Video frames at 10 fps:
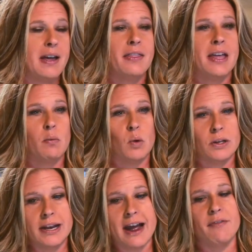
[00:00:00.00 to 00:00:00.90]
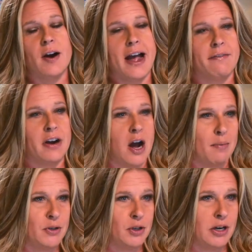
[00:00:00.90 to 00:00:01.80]
that will never have an
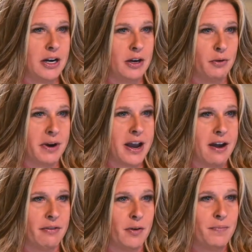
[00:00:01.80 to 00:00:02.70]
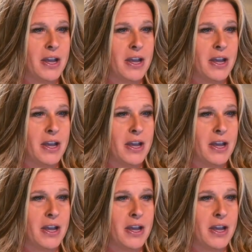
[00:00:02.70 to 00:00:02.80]
opportunity to recover.